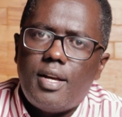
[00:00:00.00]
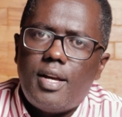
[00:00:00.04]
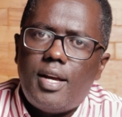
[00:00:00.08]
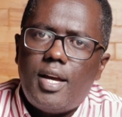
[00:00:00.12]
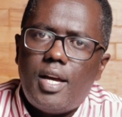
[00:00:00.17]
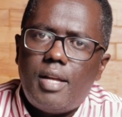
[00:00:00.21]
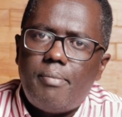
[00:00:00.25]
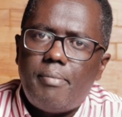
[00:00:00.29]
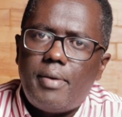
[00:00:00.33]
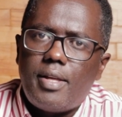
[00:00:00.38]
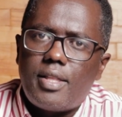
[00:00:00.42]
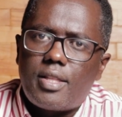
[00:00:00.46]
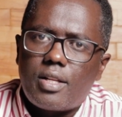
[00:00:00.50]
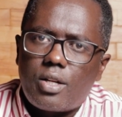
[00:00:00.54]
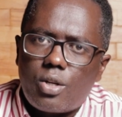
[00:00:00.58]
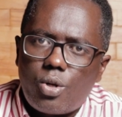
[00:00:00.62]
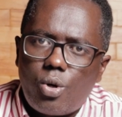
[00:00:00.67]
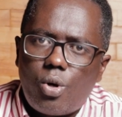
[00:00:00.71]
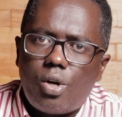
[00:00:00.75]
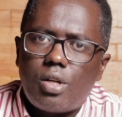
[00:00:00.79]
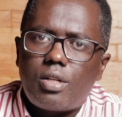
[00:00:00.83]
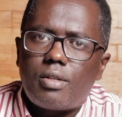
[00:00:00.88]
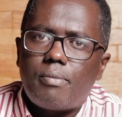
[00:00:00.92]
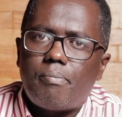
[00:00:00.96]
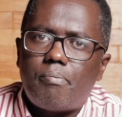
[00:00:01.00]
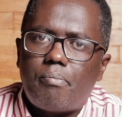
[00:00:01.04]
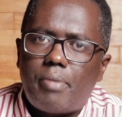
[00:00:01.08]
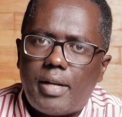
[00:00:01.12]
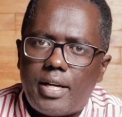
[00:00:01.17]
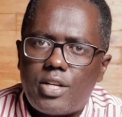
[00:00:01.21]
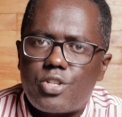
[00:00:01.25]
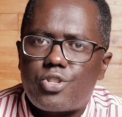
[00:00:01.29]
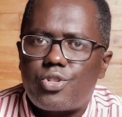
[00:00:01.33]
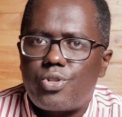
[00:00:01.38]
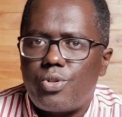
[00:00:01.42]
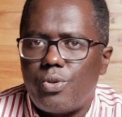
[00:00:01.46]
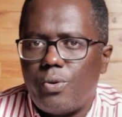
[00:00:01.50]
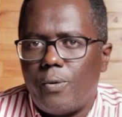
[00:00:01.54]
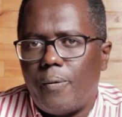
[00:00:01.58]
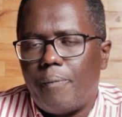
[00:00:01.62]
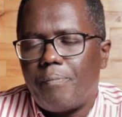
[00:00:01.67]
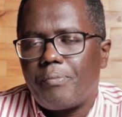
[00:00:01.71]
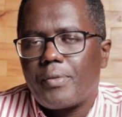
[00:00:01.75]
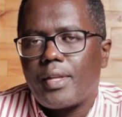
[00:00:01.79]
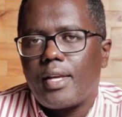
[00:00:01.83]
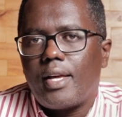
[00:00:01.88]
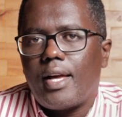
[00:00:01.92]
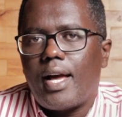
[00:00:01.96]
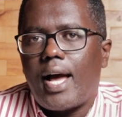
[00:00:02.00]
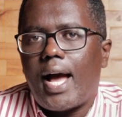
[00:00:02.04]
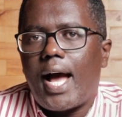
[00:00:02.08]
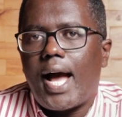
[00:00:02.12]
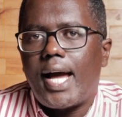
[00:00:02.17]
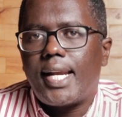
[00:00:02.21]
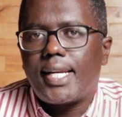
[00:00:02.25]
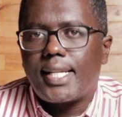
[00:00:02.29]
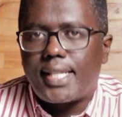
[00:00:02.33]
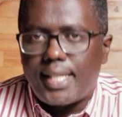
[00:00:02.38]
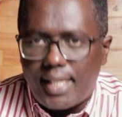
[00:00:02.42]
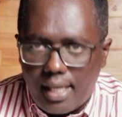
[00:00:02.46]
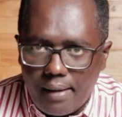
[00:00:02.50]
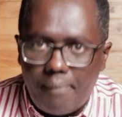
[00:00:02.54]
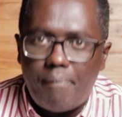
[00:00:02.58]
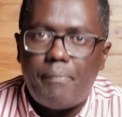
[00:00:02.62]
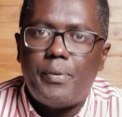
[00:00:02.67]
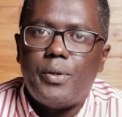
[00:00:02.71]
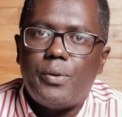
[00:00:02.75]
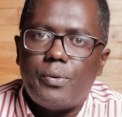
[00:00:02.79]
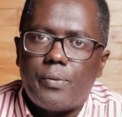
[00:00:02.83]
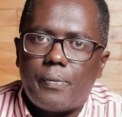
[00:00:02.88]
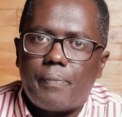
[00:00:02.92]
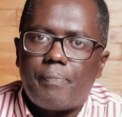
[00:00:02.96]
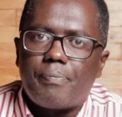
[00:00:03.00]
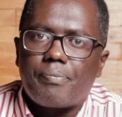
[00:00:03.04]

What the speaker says: And may the Lord bless you and keep you.